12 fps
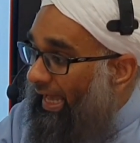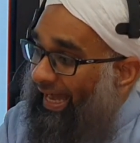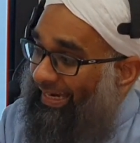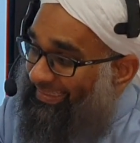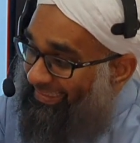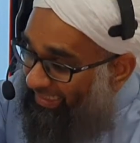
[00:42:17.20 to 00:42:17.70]

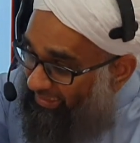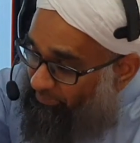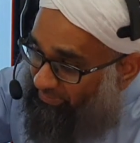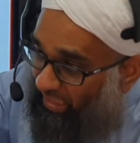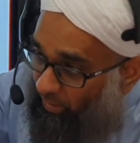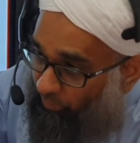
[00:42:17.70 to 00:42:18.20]
and it
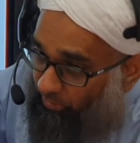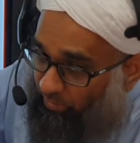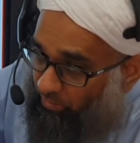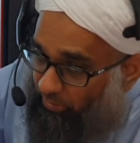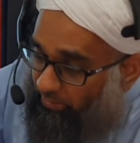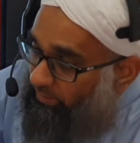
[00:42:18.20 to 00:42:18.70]
came down,
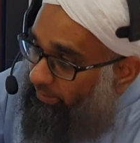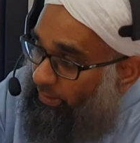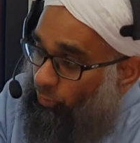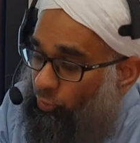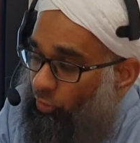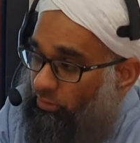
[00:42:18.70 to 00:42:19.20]

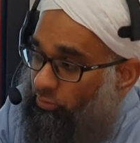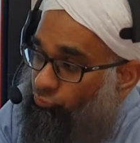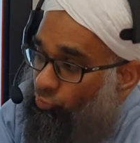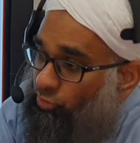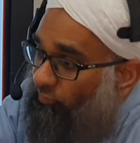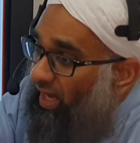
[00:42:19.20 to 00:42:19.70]
then you know the
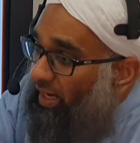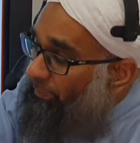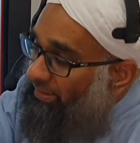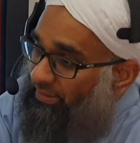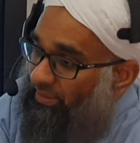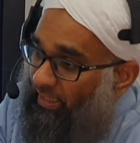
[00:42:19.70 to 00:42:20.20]
rules of
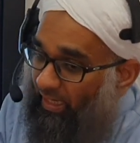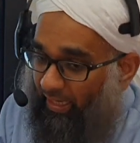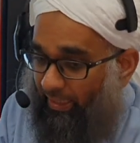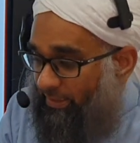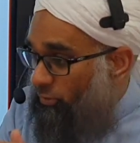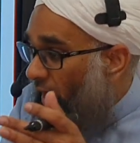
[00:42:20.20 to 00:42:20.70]
aman,
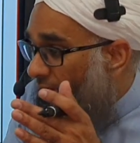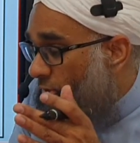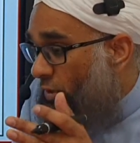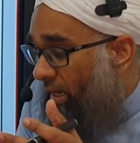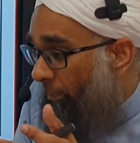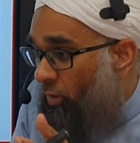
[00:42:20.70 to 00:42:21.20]
he's
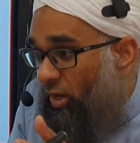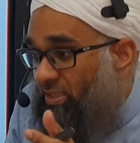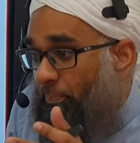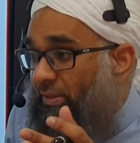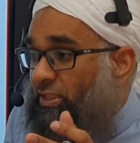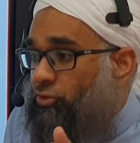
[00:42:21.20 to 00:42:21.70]
not come down as
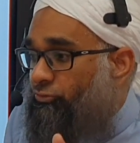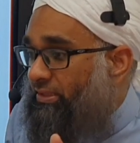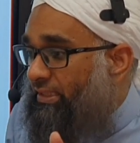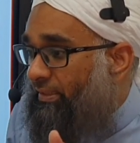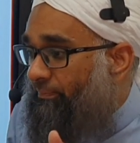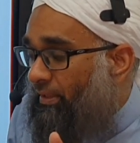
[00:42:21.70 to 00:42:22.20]
a peace treaty.